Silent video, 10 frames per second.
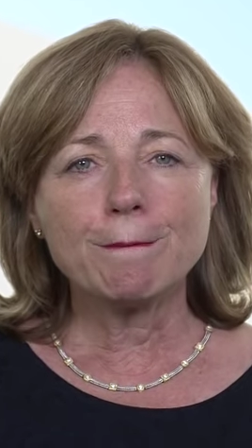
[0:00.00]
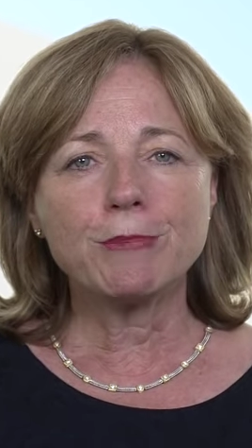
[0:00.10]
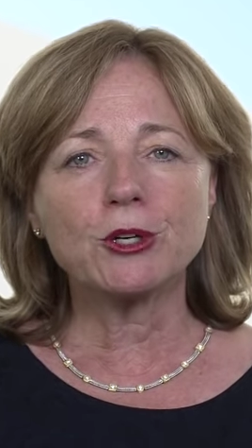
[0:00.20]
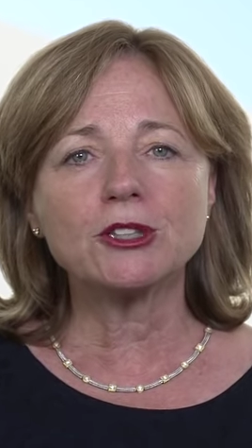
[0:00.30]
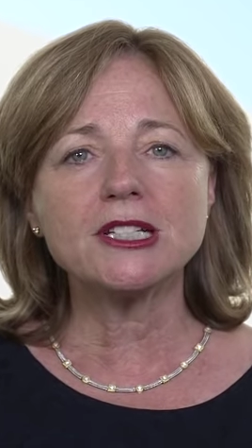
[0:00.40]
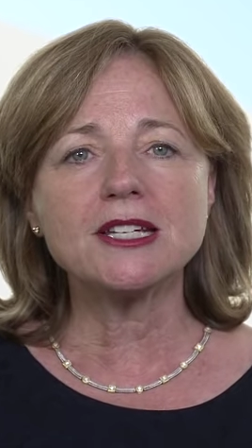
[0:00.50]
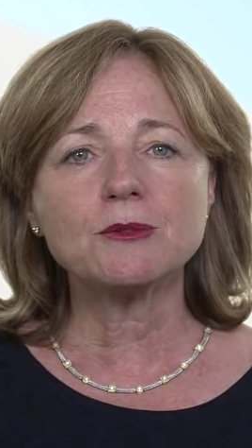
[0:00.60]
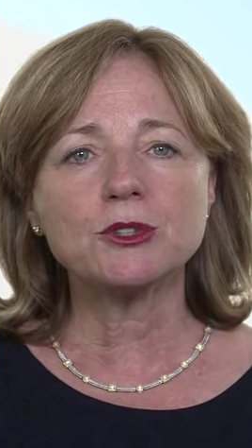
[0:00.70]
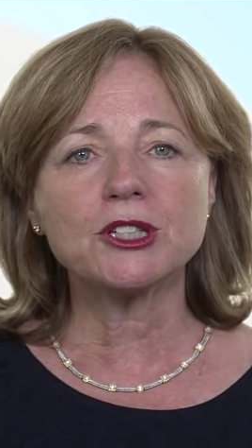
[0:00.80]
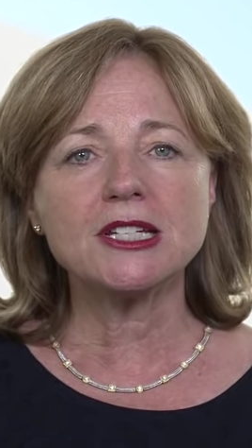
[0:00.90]
Burlington
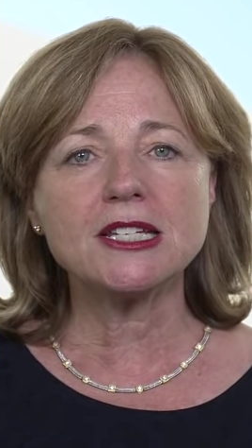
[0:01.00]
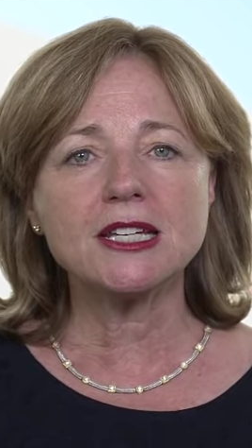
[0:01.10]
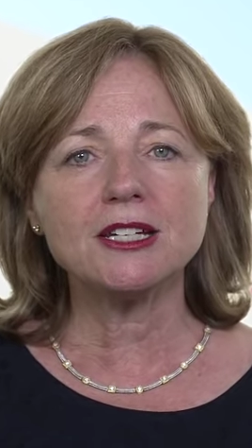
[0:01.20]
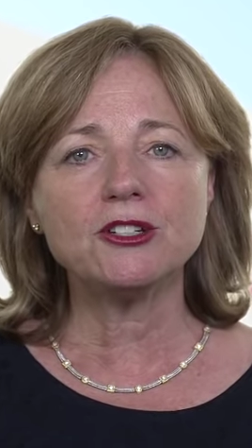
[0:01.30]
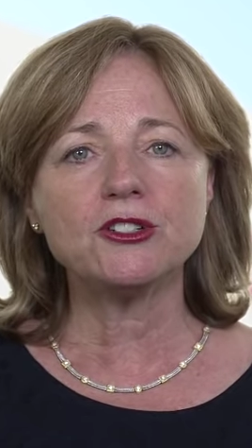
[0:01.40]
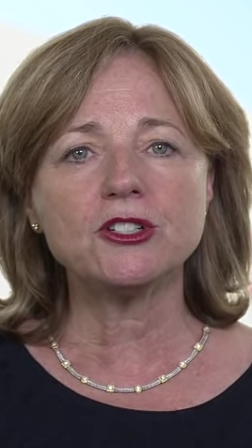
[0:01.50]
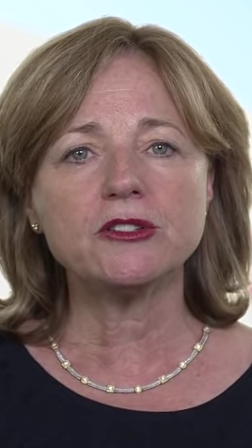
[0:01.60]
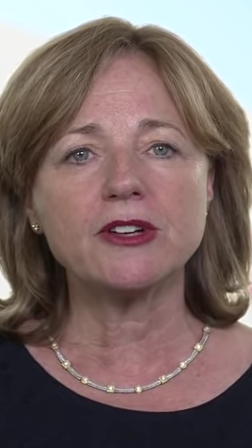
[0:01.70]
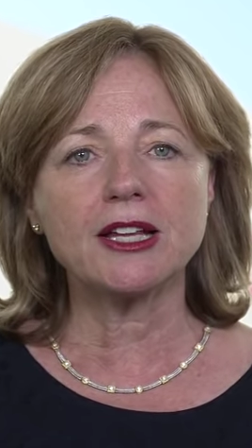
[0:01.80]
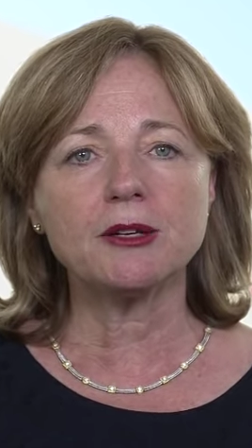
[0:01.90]
will continue to
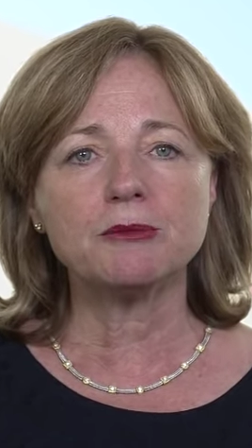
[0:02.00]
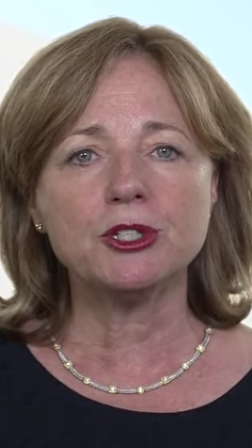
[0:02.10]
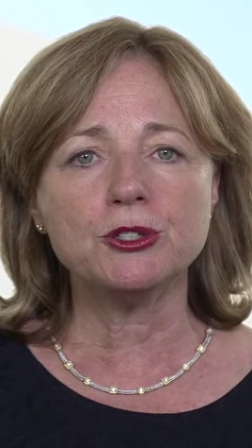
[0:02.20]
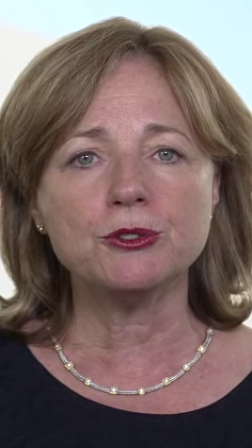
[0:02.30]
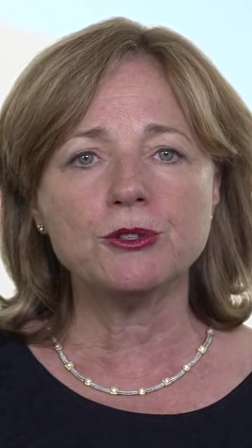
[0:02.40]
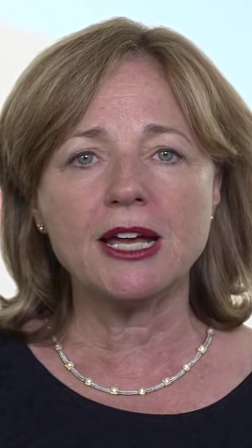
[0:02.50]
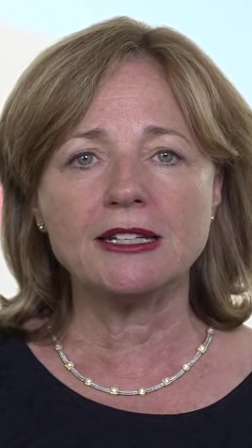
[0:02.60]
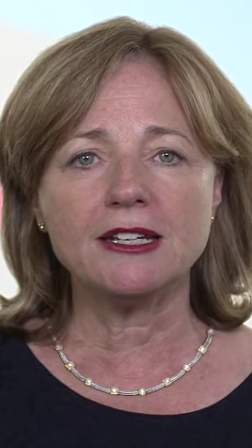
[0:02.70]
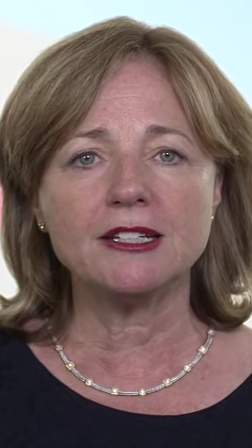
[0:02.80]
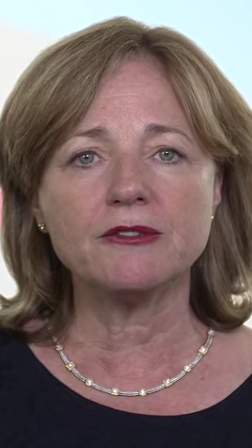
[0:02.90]
develop new and
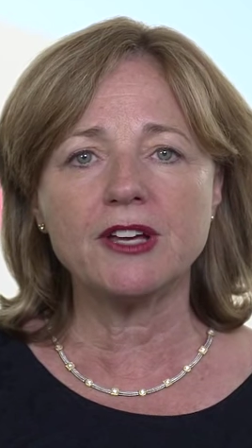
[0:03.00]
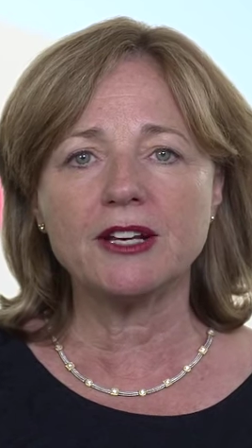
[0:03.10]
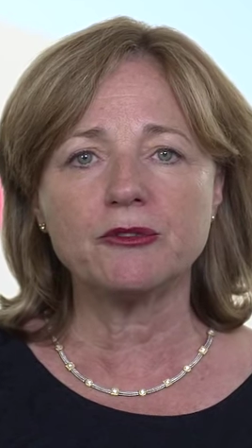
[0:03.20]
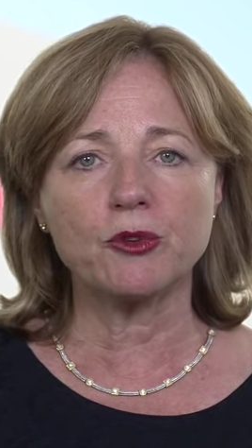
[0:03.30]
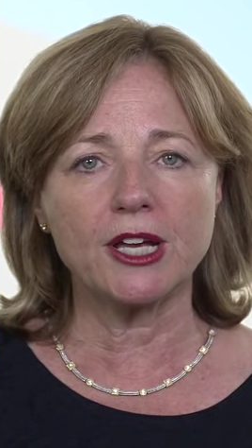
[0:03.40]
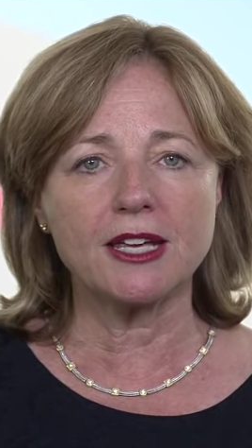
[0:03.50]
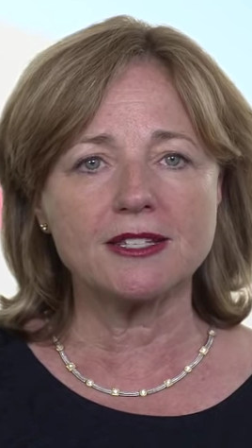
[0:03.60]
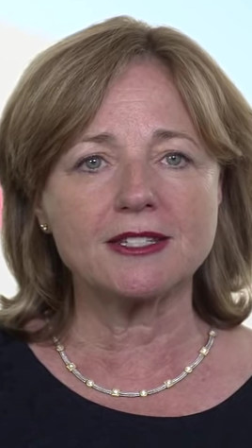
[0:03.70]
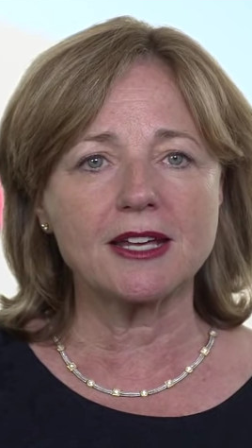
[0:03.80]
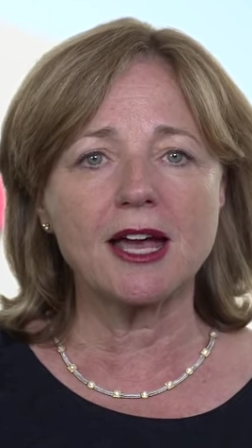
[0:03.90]
innovative
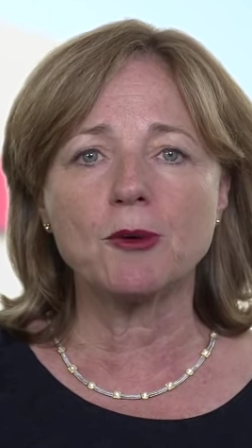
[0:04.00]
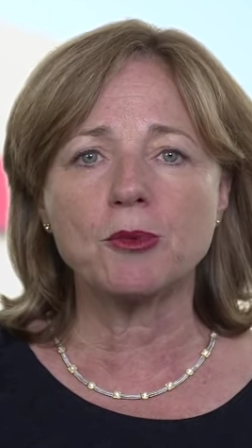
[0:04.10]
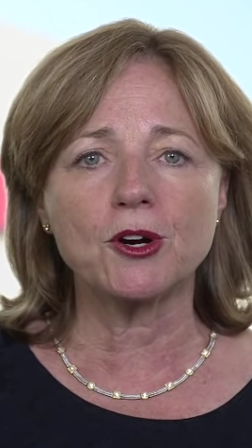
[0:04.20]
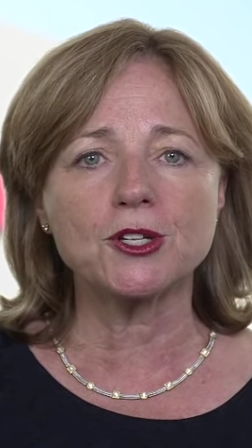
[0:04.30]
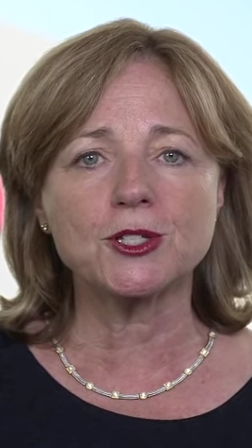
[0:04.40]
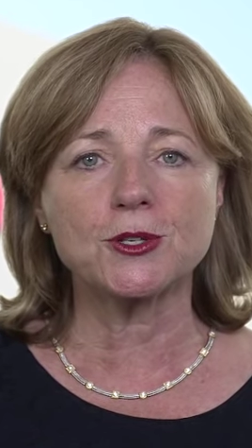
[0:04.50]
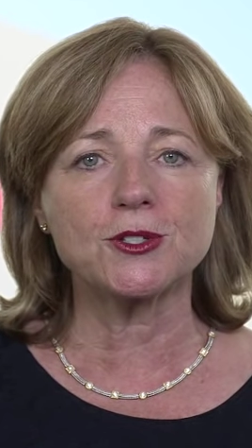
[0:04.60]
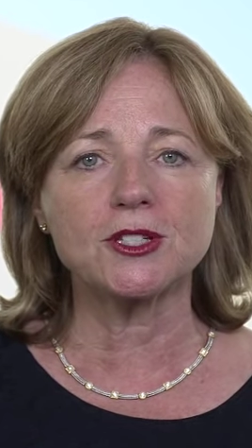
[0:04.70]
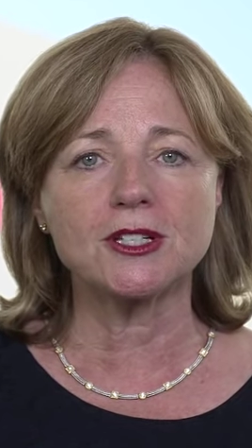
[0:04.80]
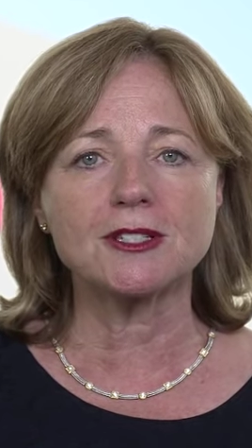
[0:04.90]
ways to help our
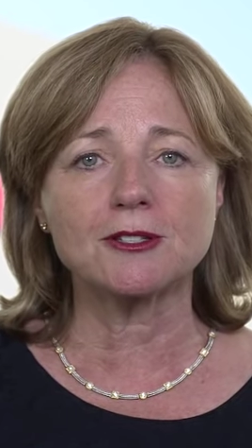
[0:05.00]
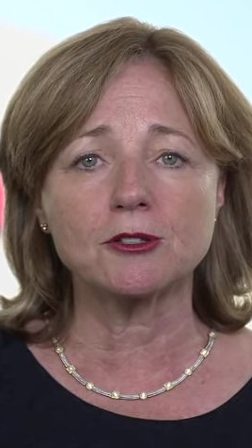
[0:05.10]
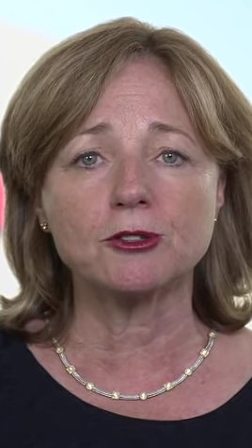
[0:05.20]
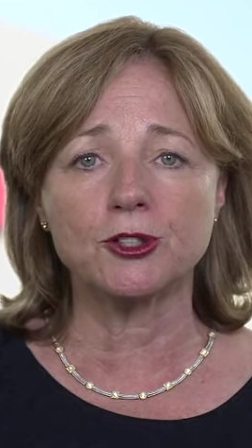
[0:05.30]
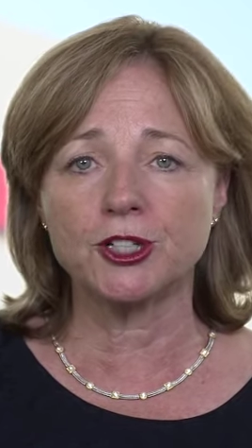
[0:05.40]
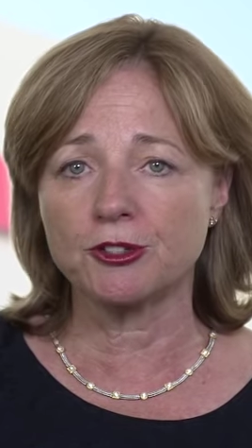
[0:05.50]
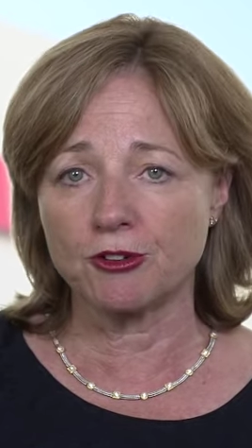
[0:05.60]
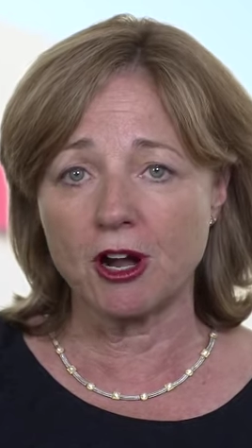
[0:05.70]
associates learn and